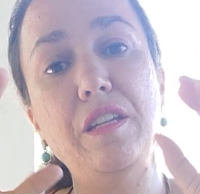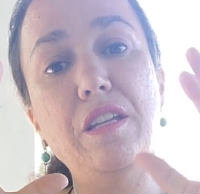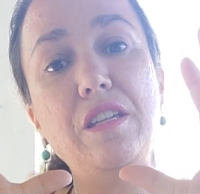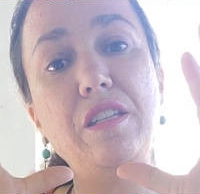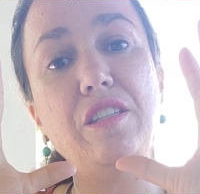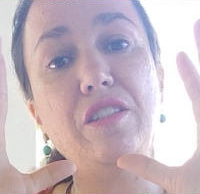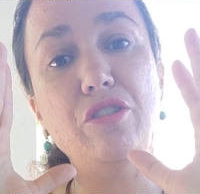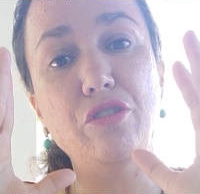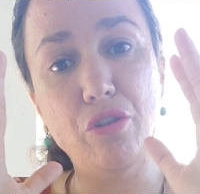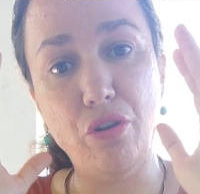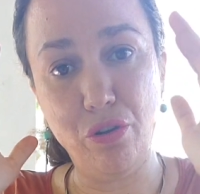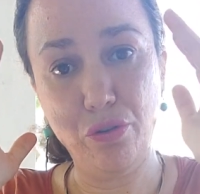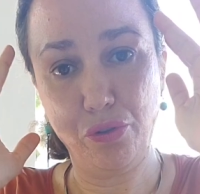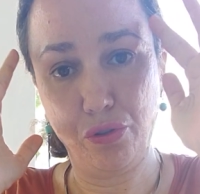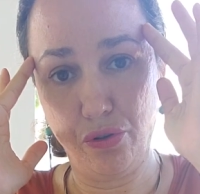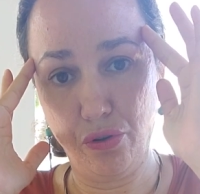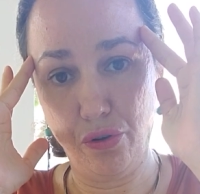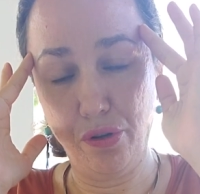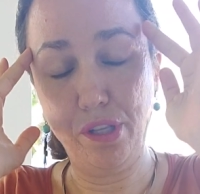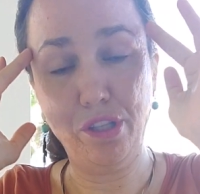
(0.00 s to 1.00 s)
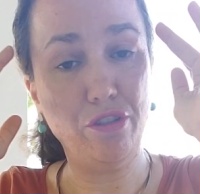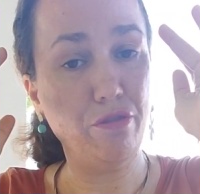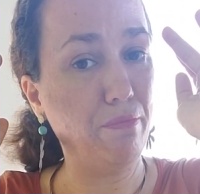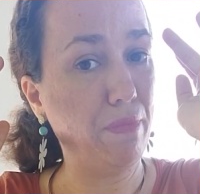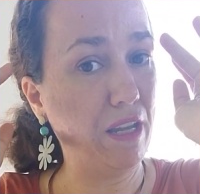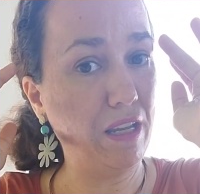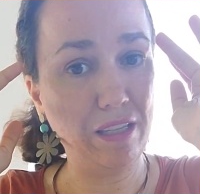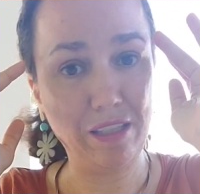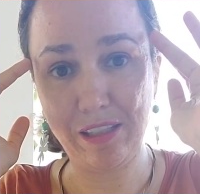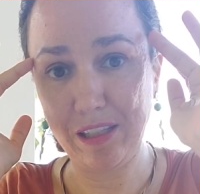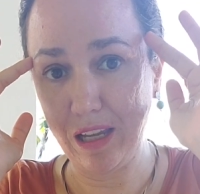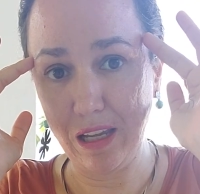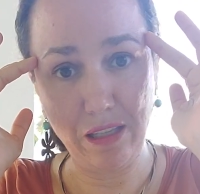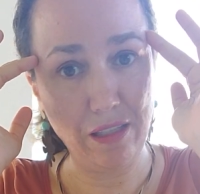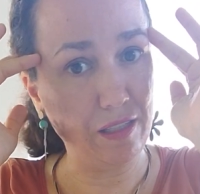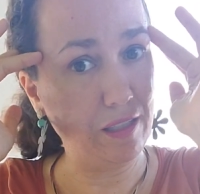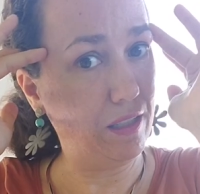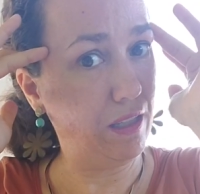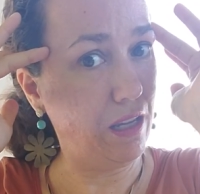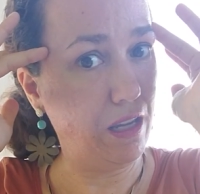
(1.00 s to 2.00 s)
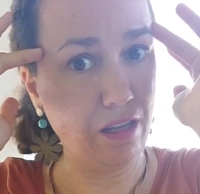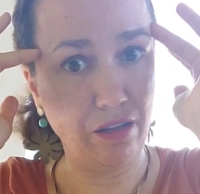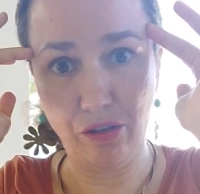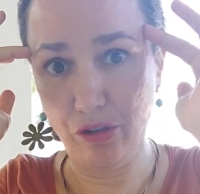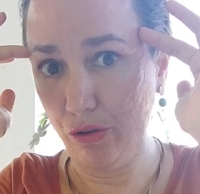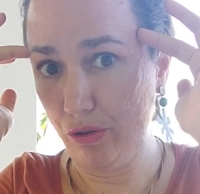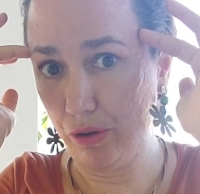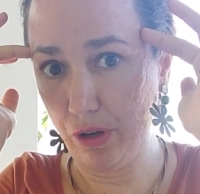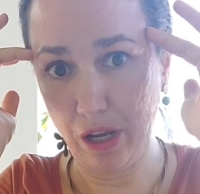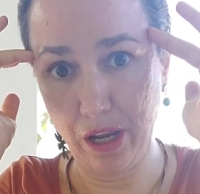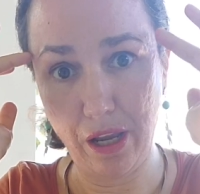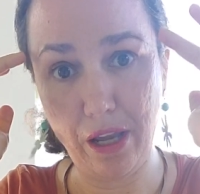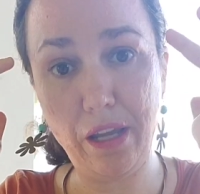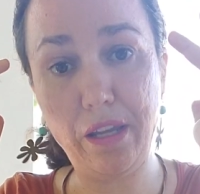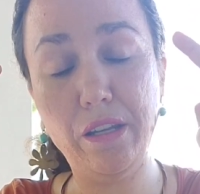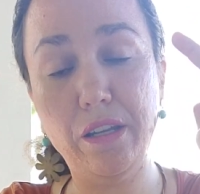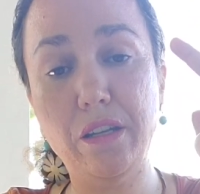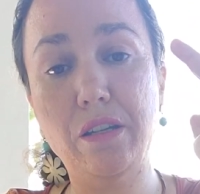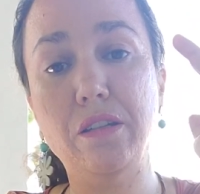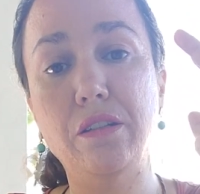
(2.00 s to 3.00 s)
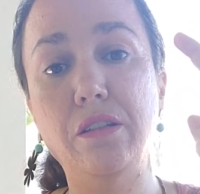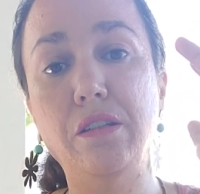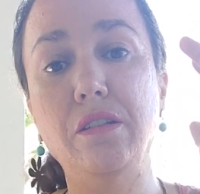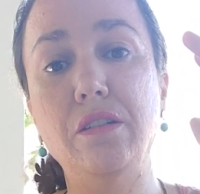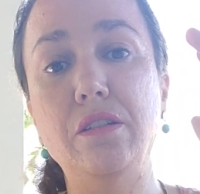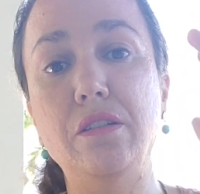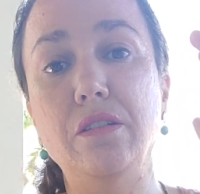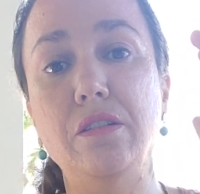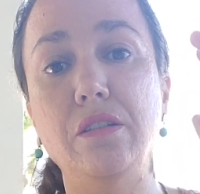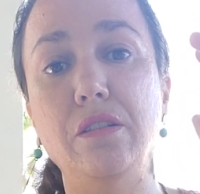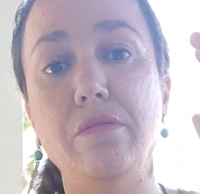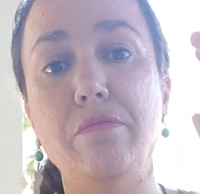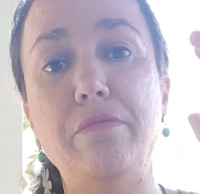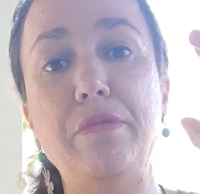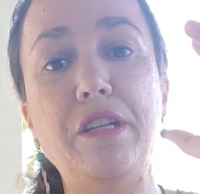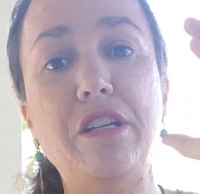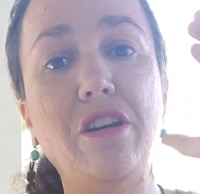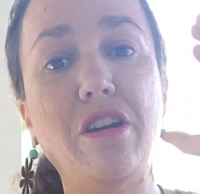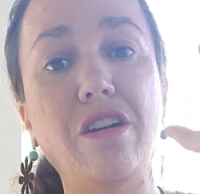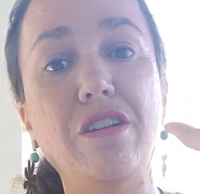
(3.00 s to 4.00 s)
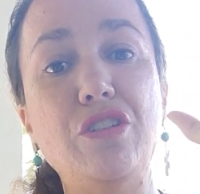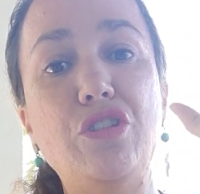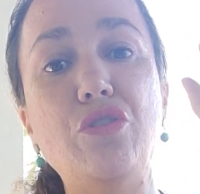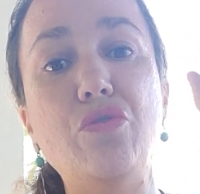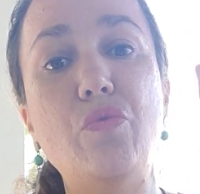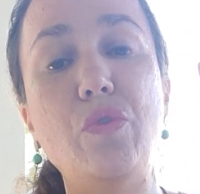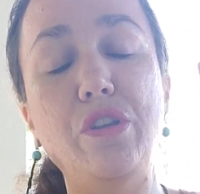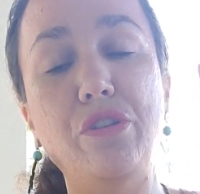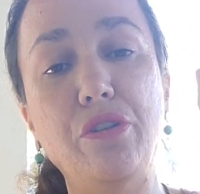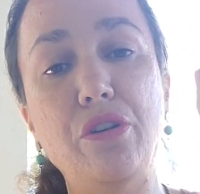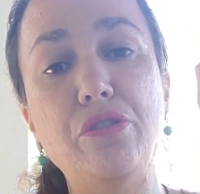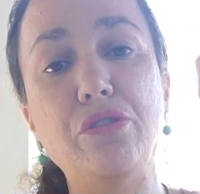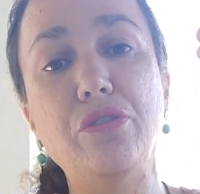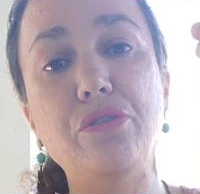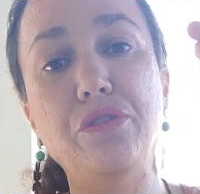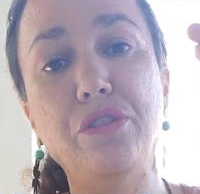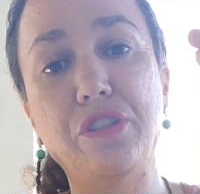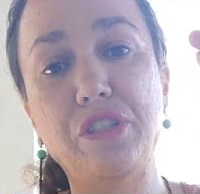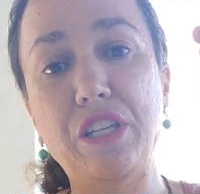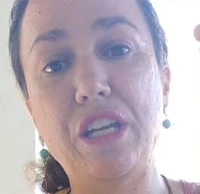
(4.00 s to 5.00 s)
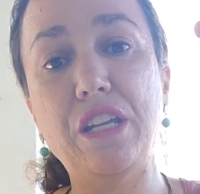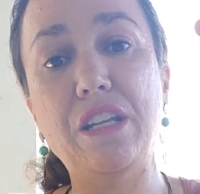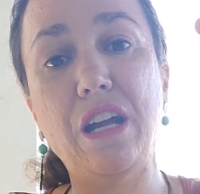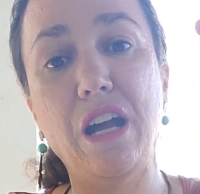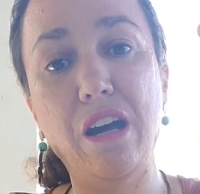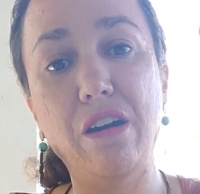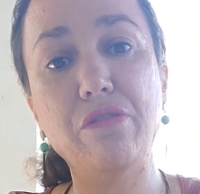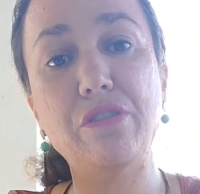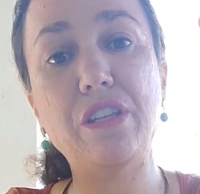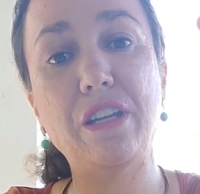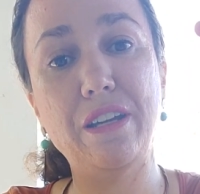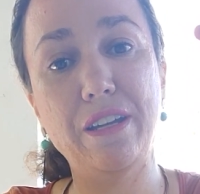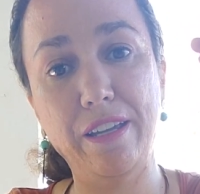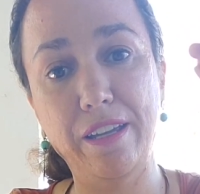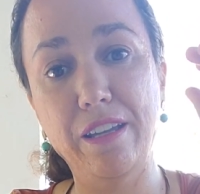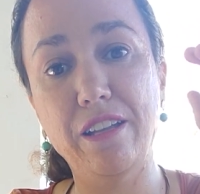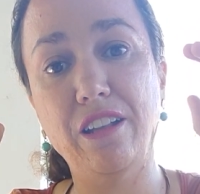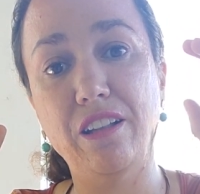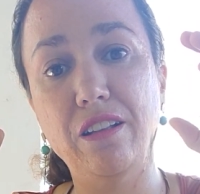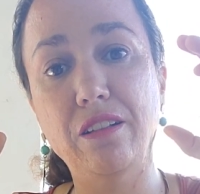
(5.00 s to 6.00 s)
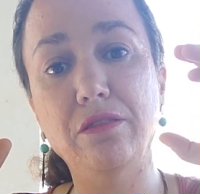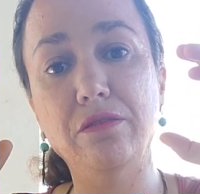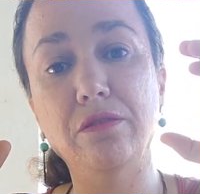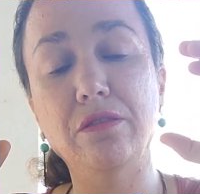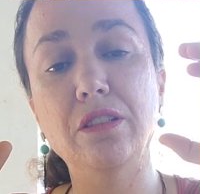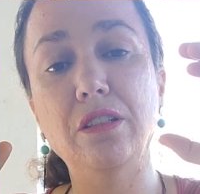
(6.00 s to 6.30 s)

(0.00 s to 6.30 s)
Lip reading: is not going to make sense in your head, because you will not understand how the hell,